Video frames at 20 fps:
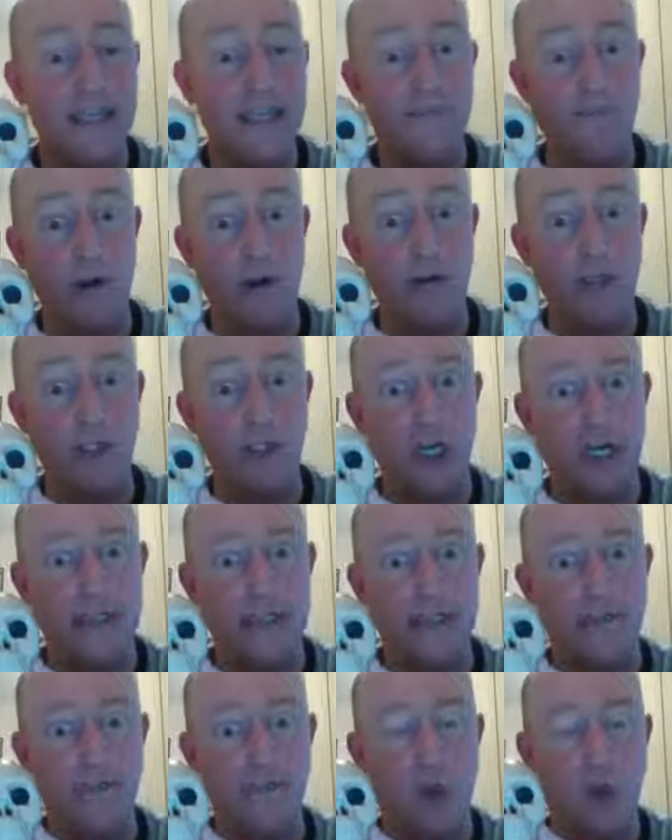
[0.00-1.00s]

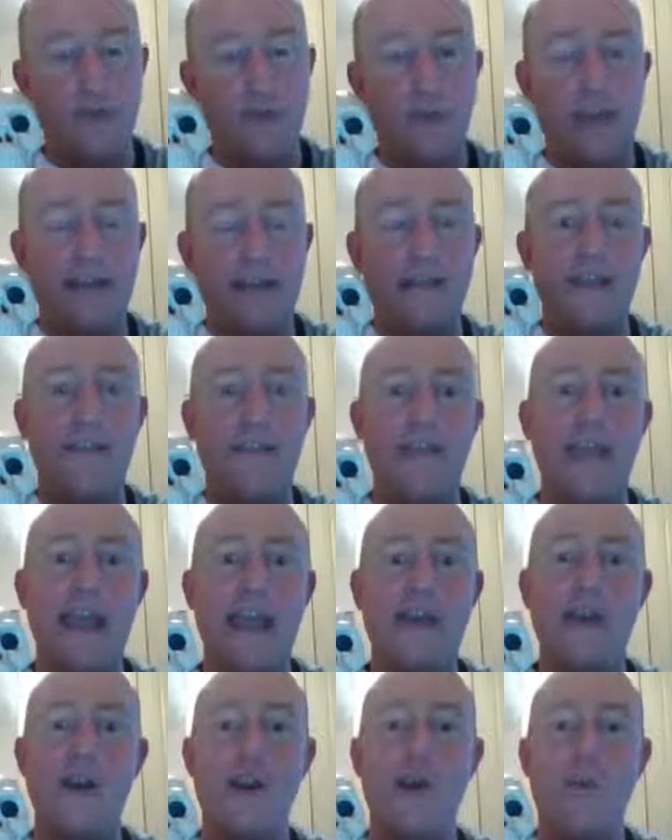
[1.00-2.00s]
spiritualism, contacting the
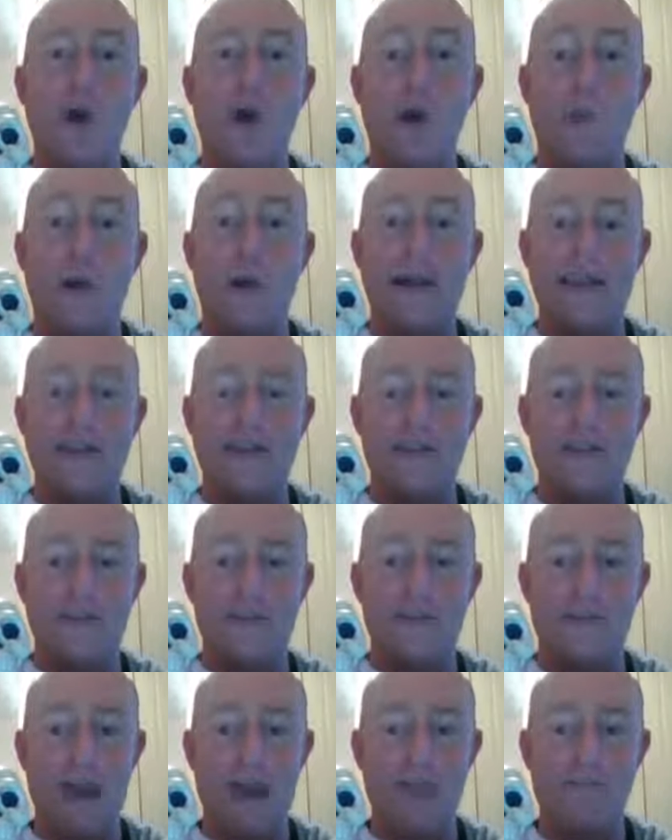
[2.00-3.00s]
dead, and the more wacky
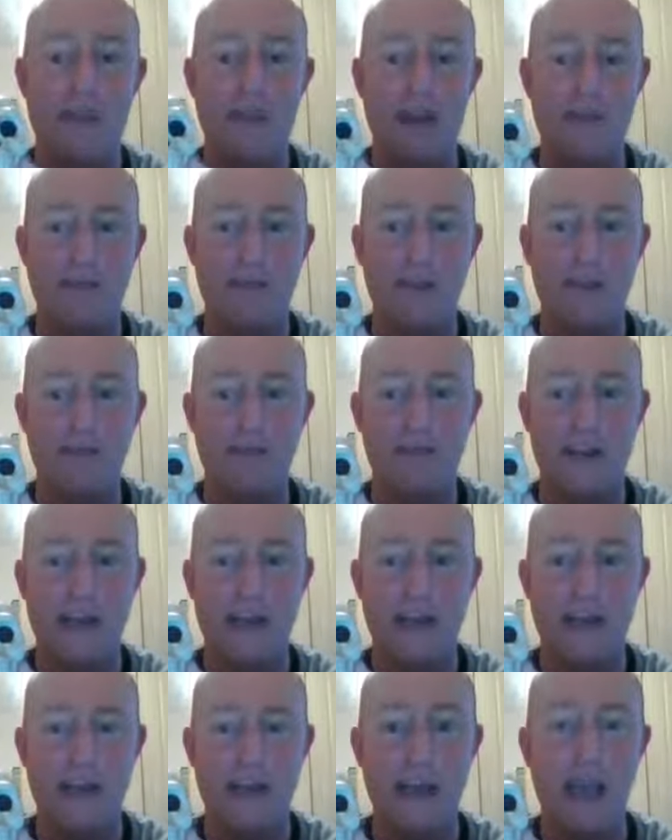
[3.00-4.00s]
stuff like belly button
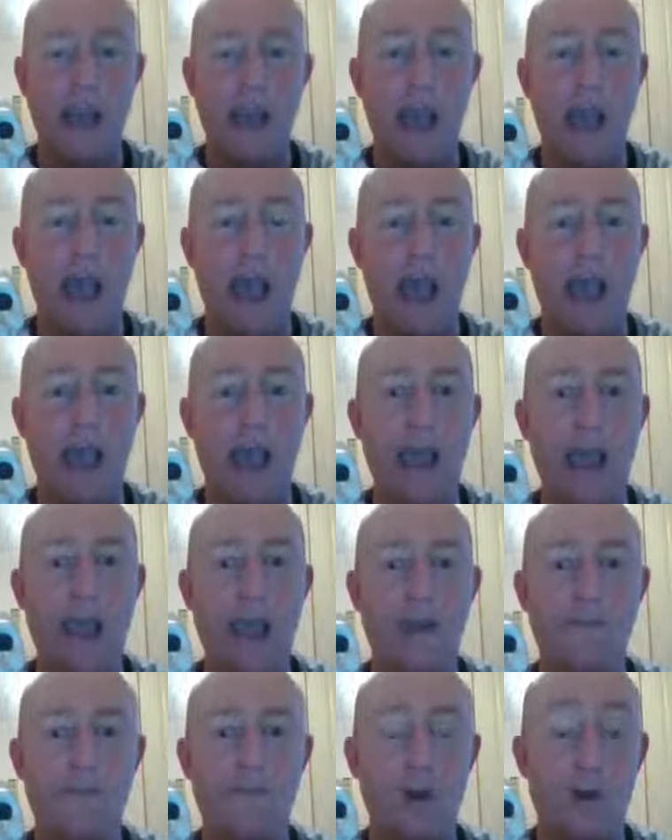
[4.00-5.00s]
reading,
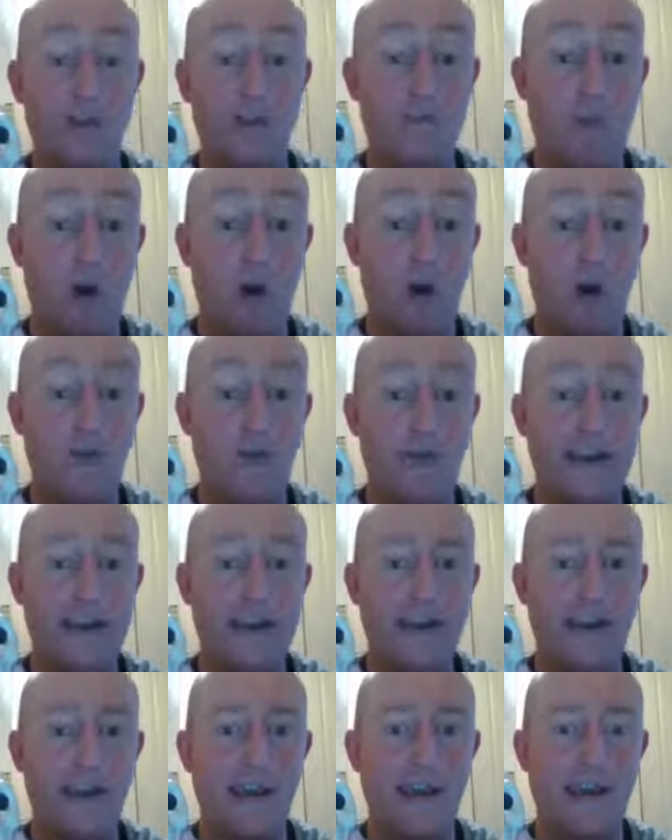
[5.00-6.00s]
um, dog's paw
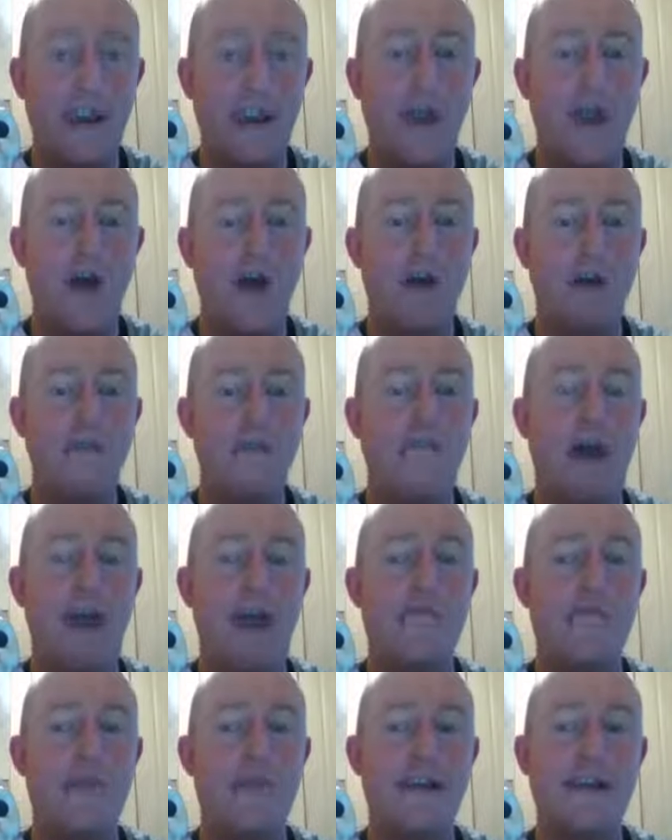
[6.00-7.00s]
reading, horse
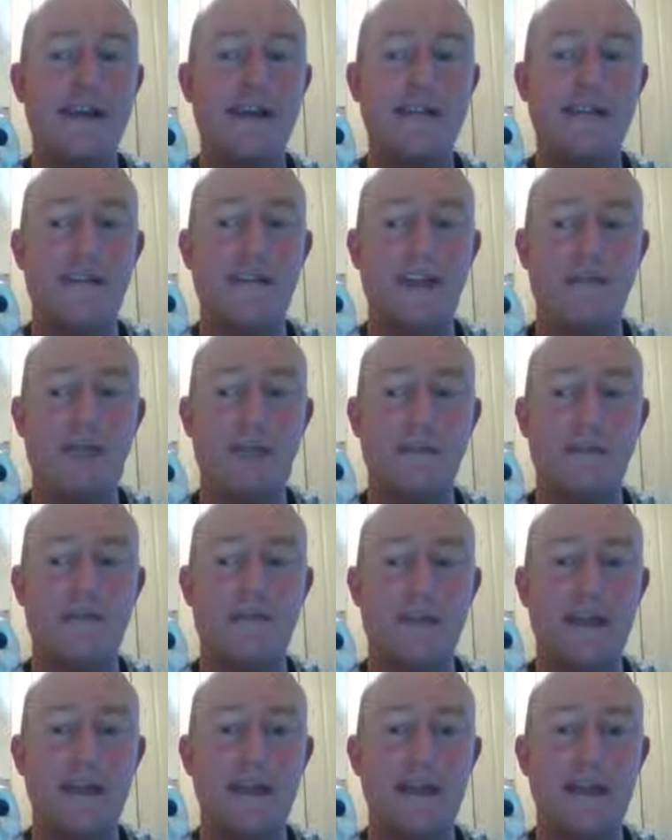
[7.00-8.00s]
pipe reading, teabag
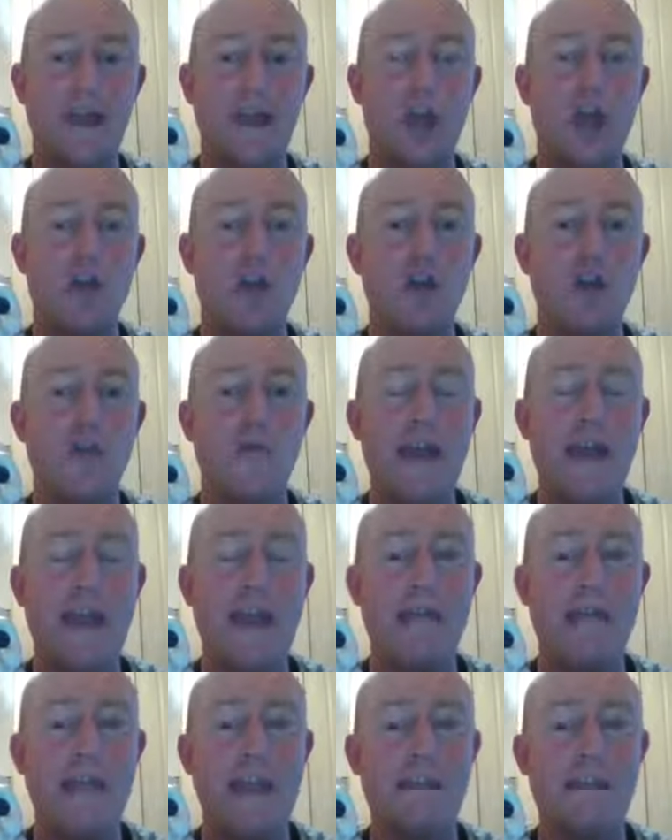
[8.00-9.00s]
reading, you
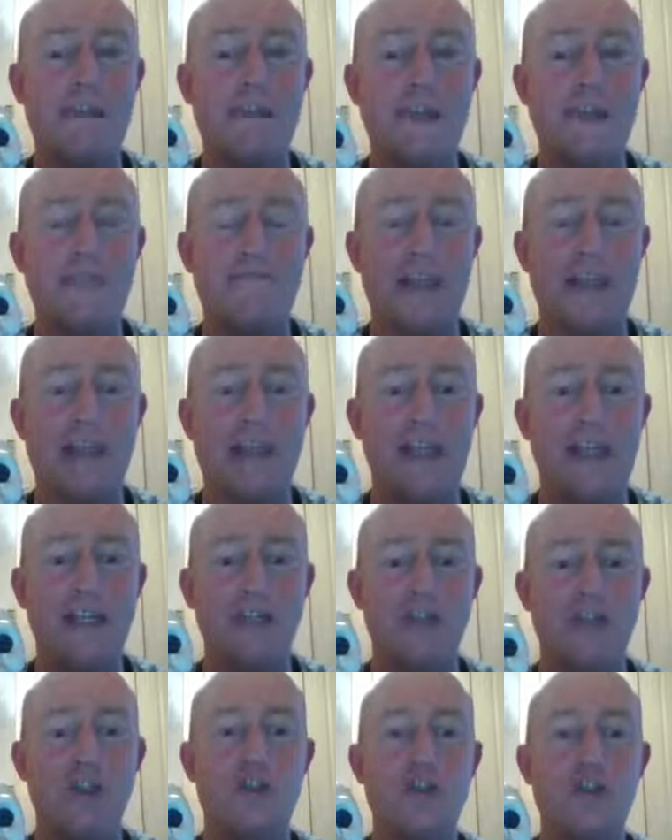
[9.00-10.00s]
name it, it's in this
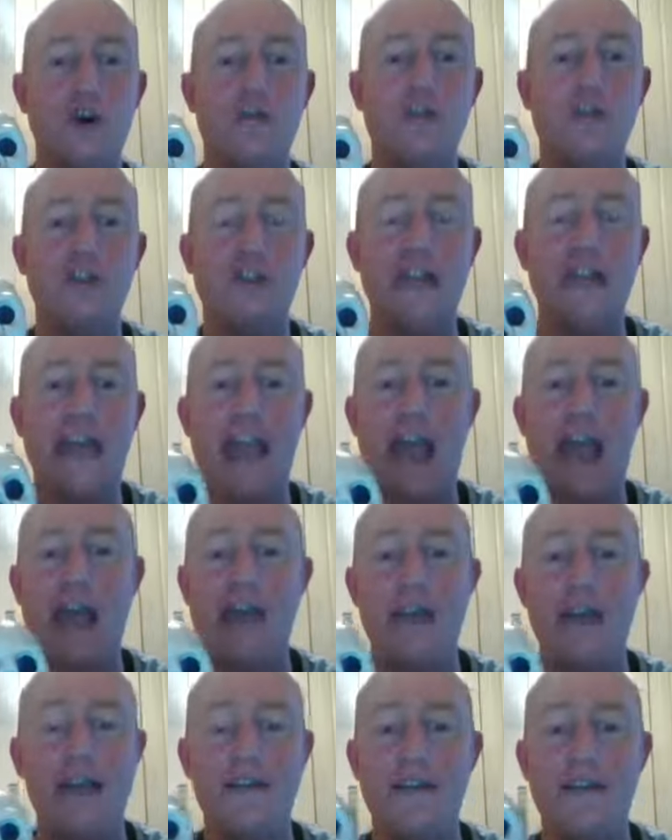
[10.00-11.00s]
package. There's so much in it,
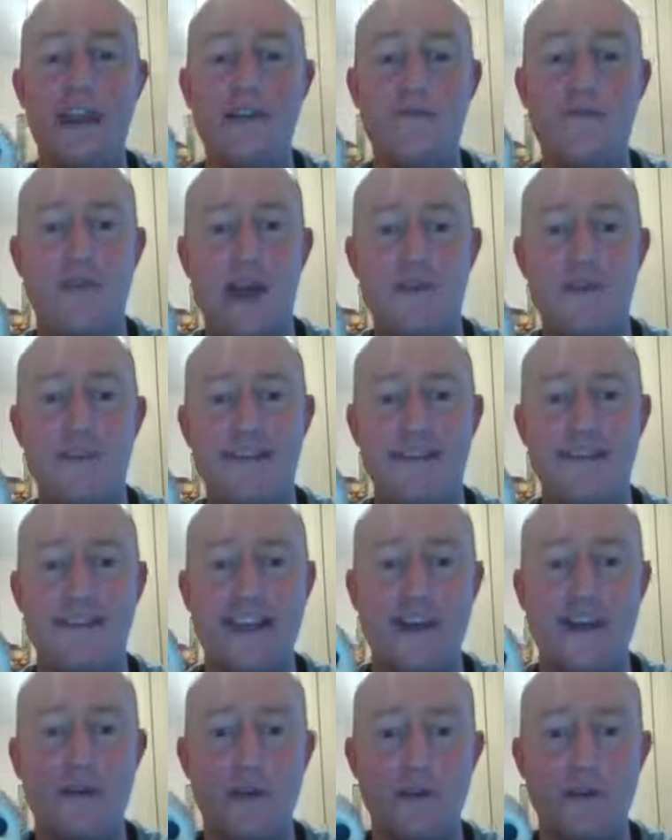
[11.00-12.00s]
it'd take forever to
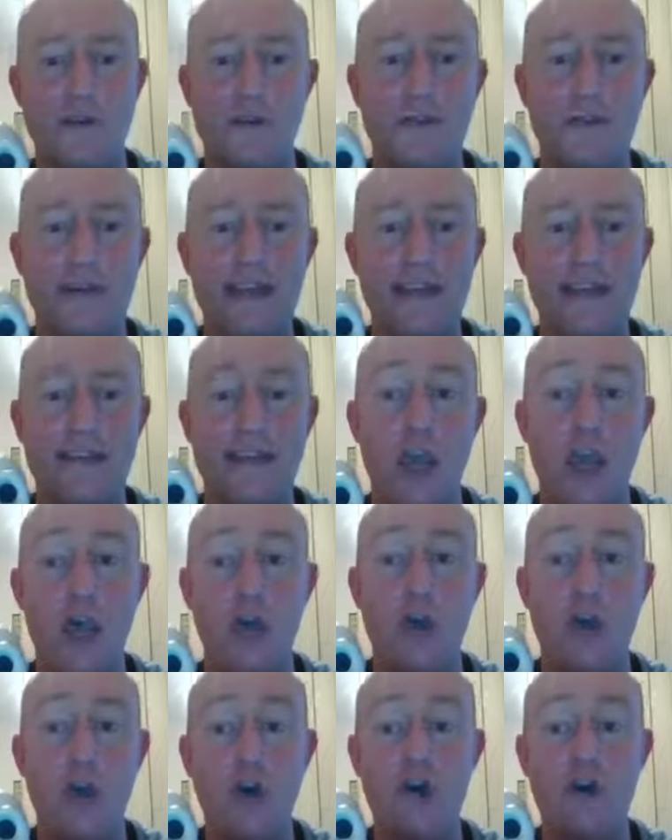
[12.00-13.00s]
tell you. So please
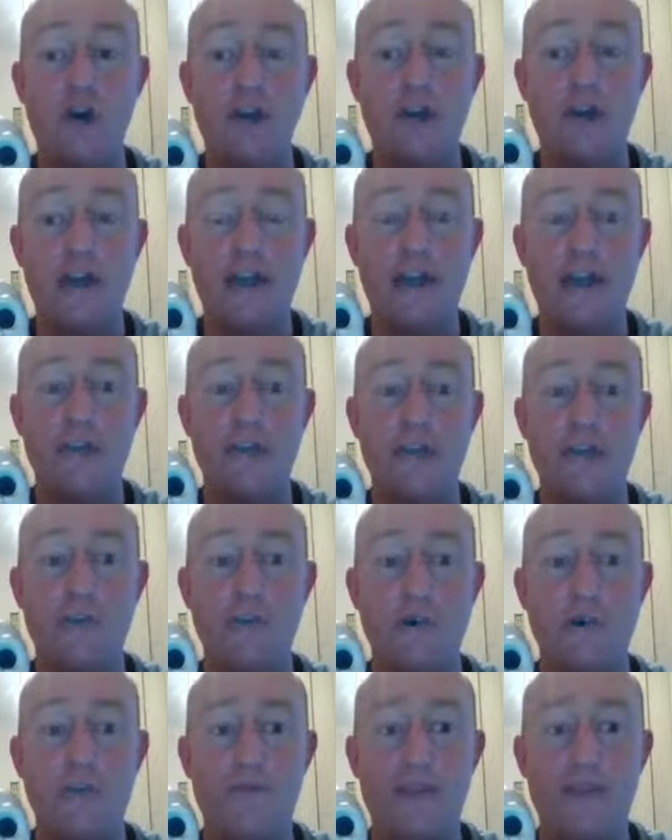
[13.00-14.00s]
go to the link that's
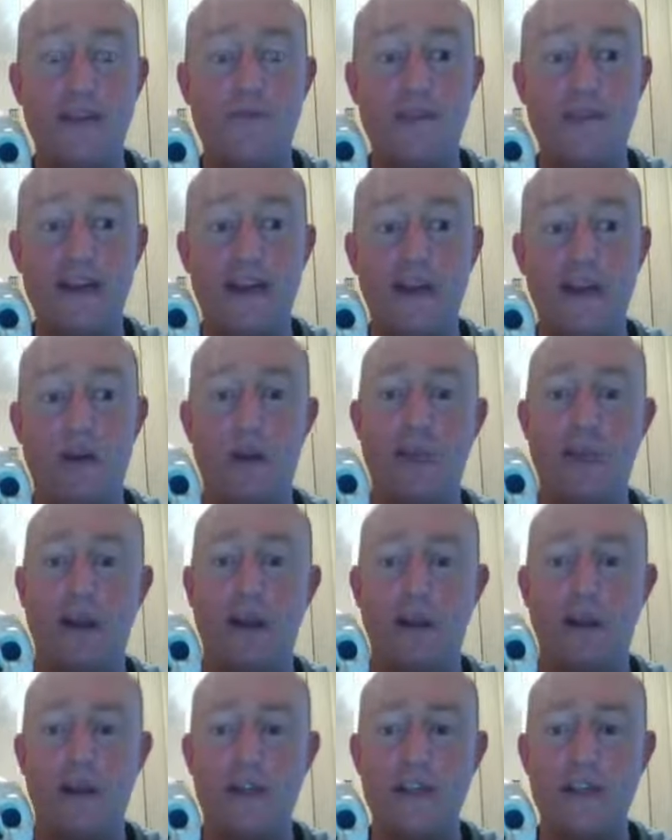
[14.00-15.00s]
above this video or below